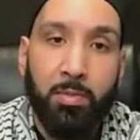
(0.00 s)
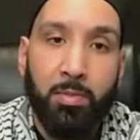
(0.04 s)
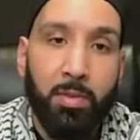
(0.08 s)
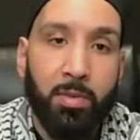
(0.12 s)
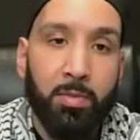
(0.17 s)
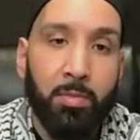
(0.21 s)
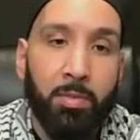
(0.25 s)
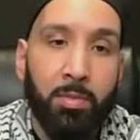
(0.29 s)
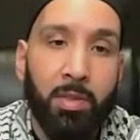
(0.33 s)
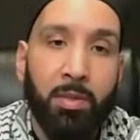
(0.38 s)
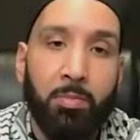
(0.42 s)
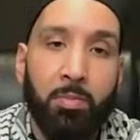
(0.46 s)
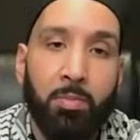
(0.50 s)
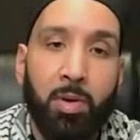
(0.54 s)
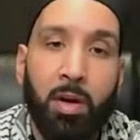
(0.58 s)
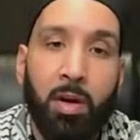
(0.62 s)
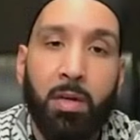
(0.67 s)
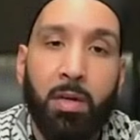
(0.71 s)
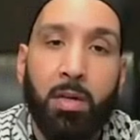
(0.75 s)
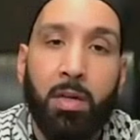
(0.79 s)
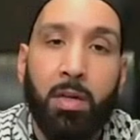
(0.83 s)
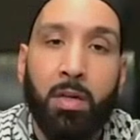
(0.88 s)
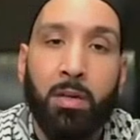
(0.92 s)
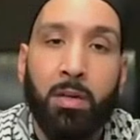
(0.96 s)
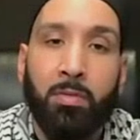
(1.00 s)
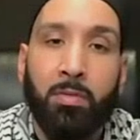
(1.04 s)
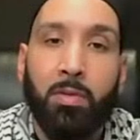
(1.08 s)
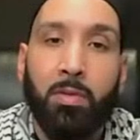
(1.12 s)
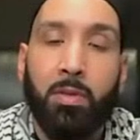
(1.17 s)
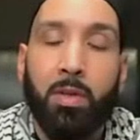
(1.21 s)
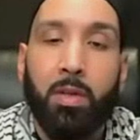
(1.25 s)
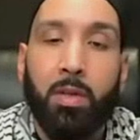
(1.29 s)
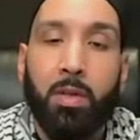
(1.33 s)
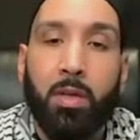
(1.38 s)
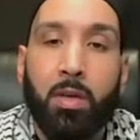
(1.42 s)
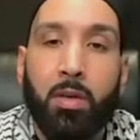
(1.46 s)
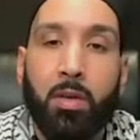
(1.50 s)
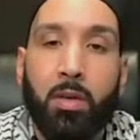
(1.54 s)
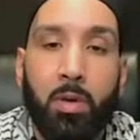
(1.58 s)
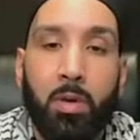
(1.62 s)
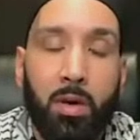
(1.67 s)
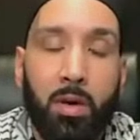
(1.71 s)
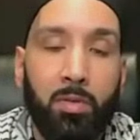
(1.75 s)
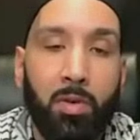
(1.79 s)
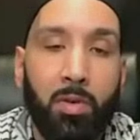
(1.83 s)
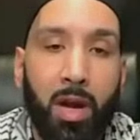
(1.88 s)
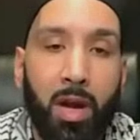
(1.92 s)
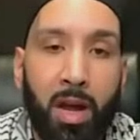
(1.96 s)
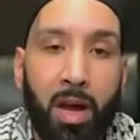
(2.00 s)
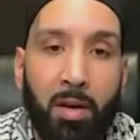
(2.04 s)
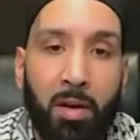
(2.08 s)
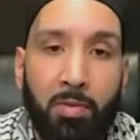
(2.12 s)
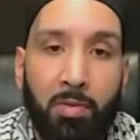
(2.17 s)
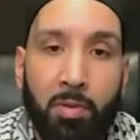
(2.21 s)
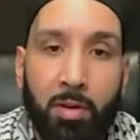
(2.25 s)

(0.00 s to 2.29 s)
being part of whatever effort.